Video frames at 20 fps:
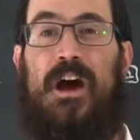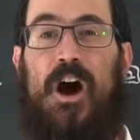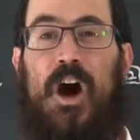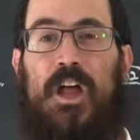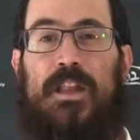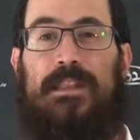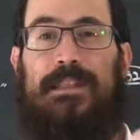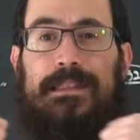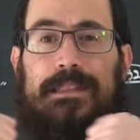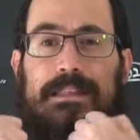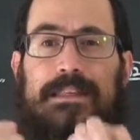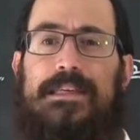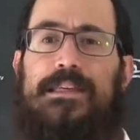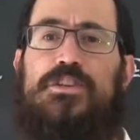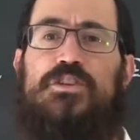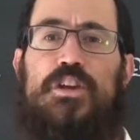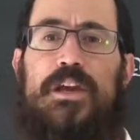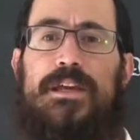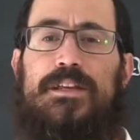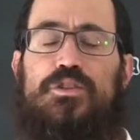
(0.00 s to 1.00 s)

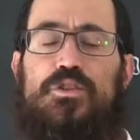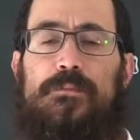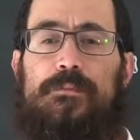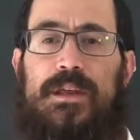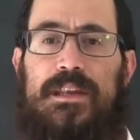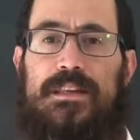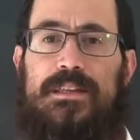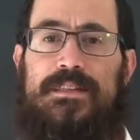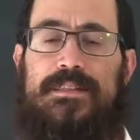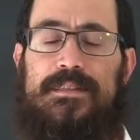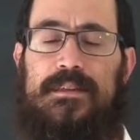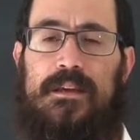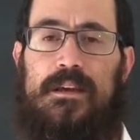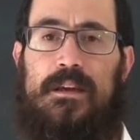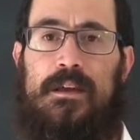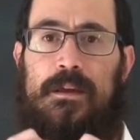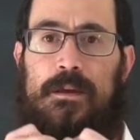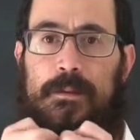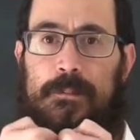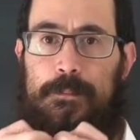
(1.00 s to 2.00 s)
unleash a tremendous,
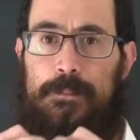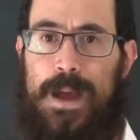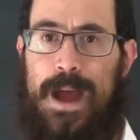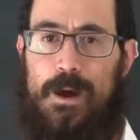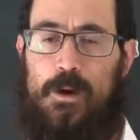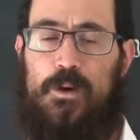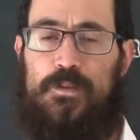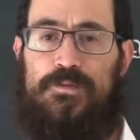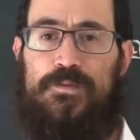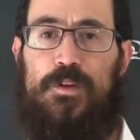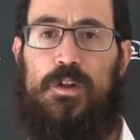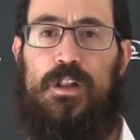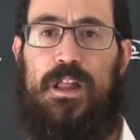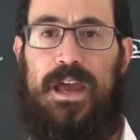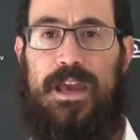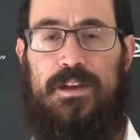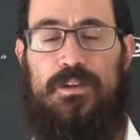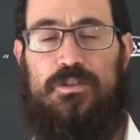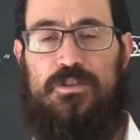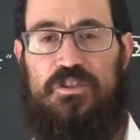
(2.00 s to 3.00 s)
powerful
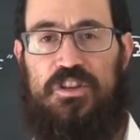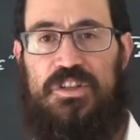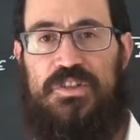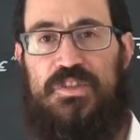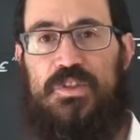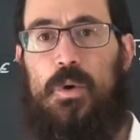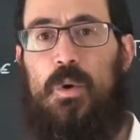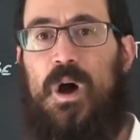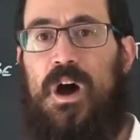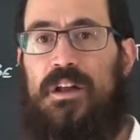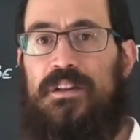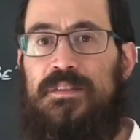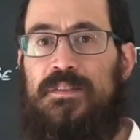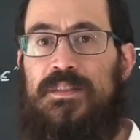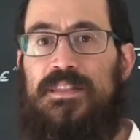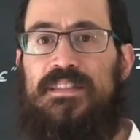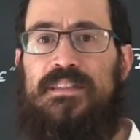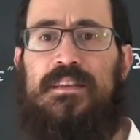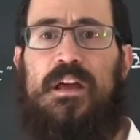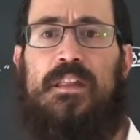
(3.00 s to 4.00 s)
energy. So on
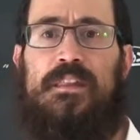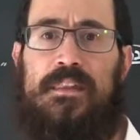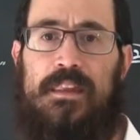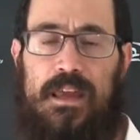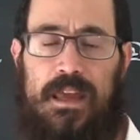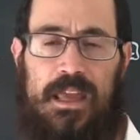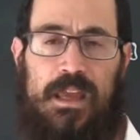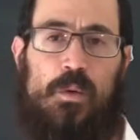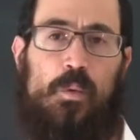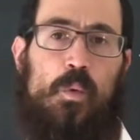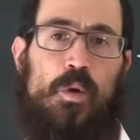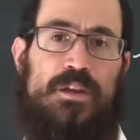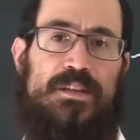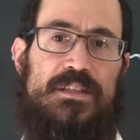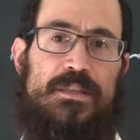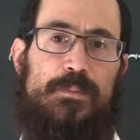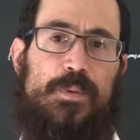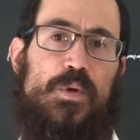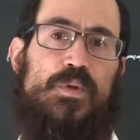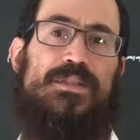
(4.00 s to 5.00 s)
Sunday, one
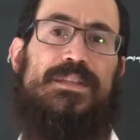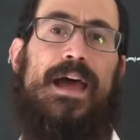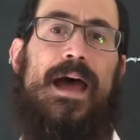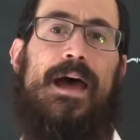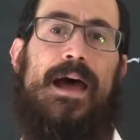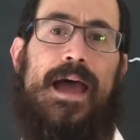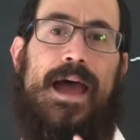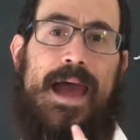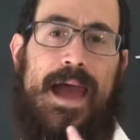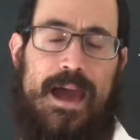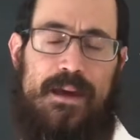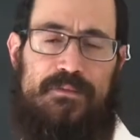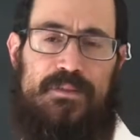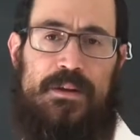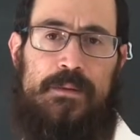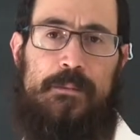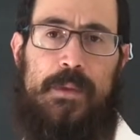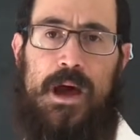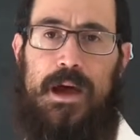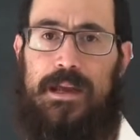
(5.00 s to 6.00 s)
is supposed to have
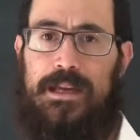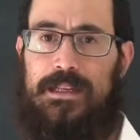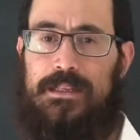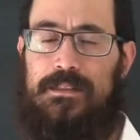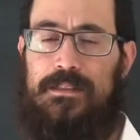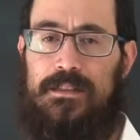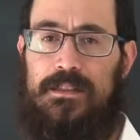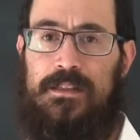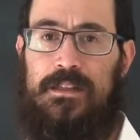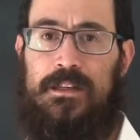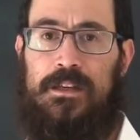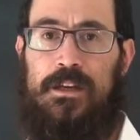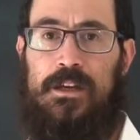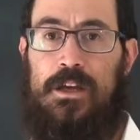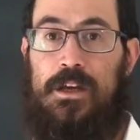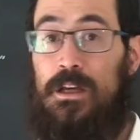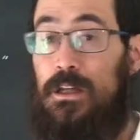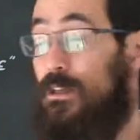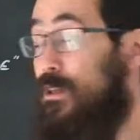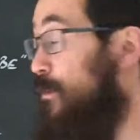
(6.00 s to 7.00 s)
in mind
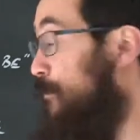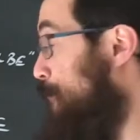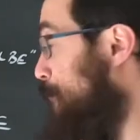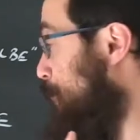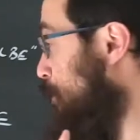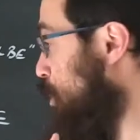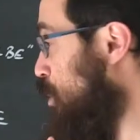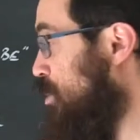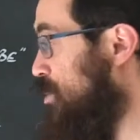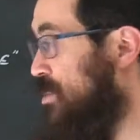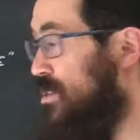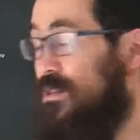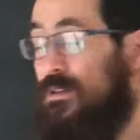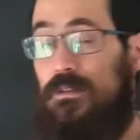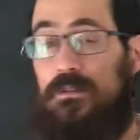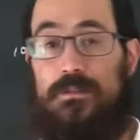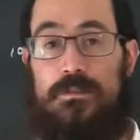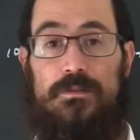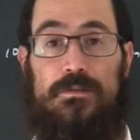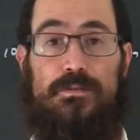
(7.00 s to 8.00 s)
the first
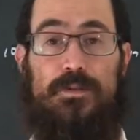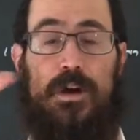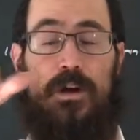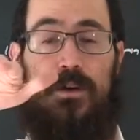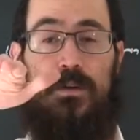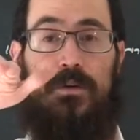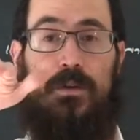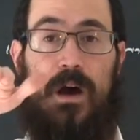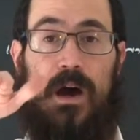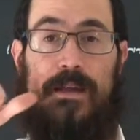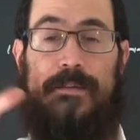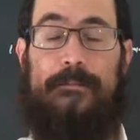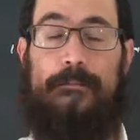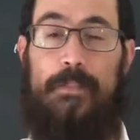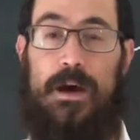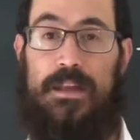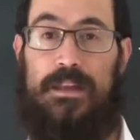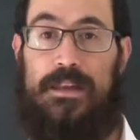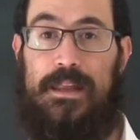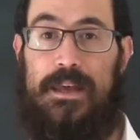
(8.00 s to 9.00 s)
row. On
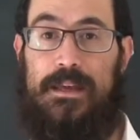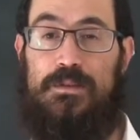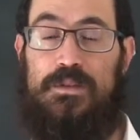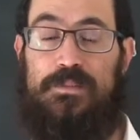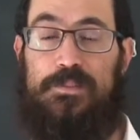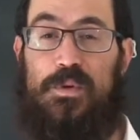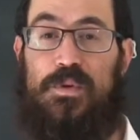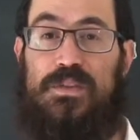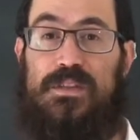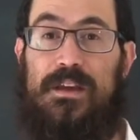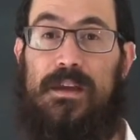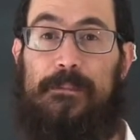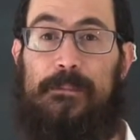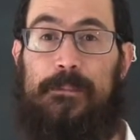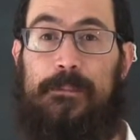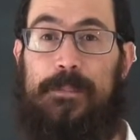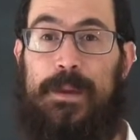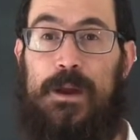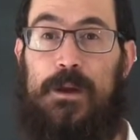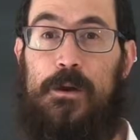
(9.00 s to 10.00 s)
Monday, you're supposed to
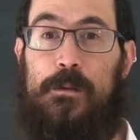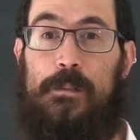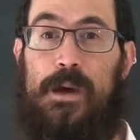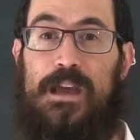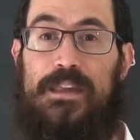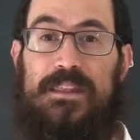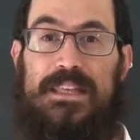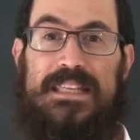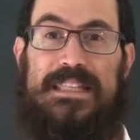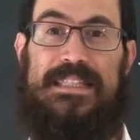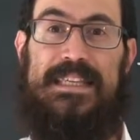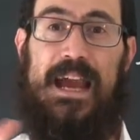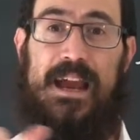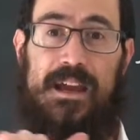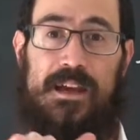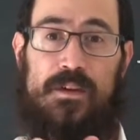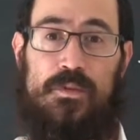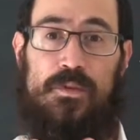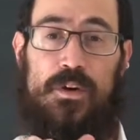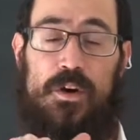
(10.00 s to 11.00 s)
bear in mind the
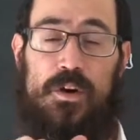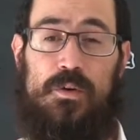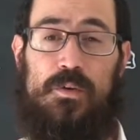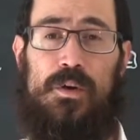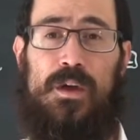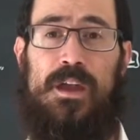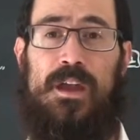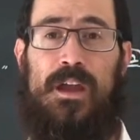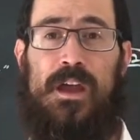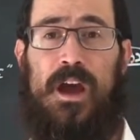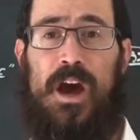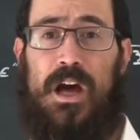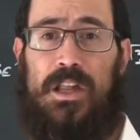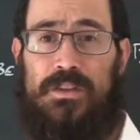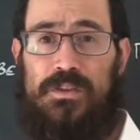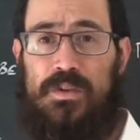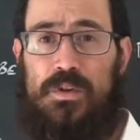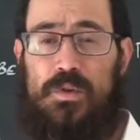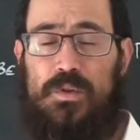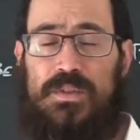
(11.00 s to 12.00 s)
second row.
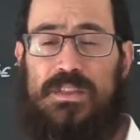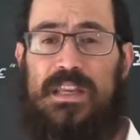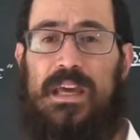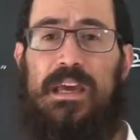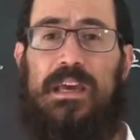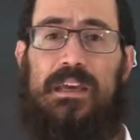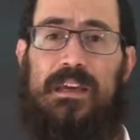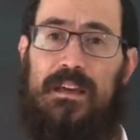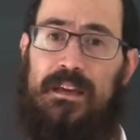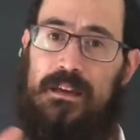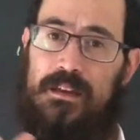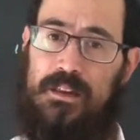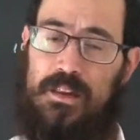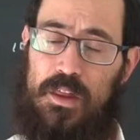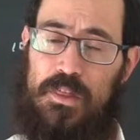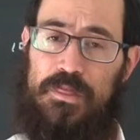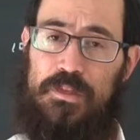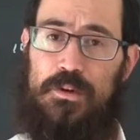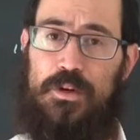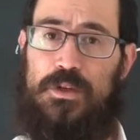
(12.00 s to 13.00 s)
On Tuesday,
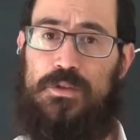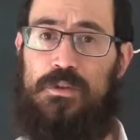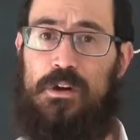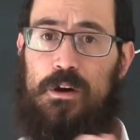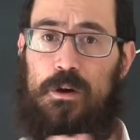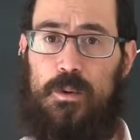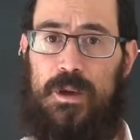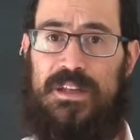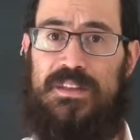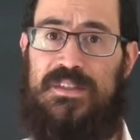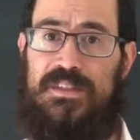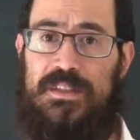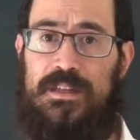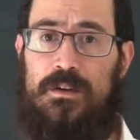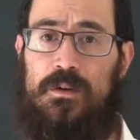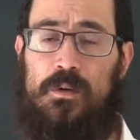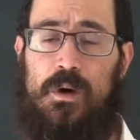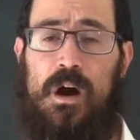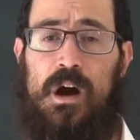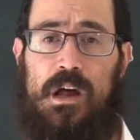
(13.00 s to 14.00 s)
the third row, and
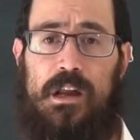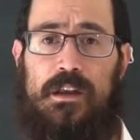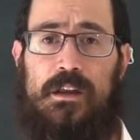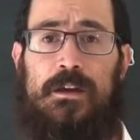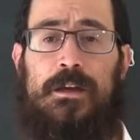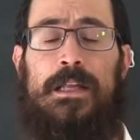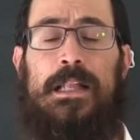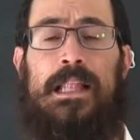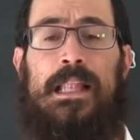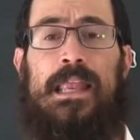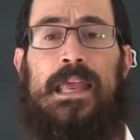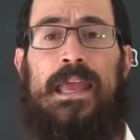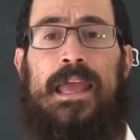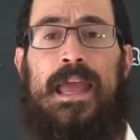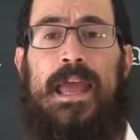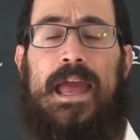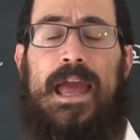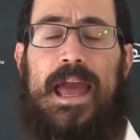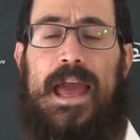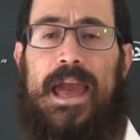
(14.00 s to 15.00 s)
so on.
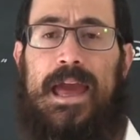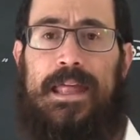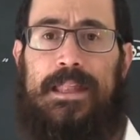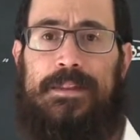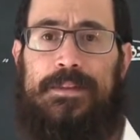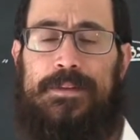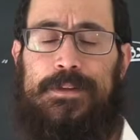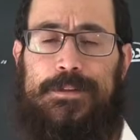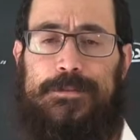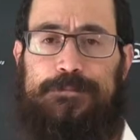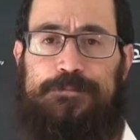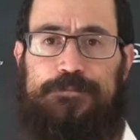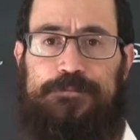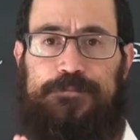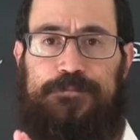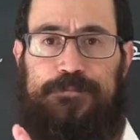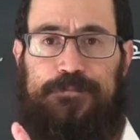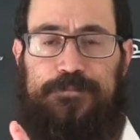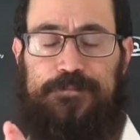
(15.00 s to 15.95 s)
And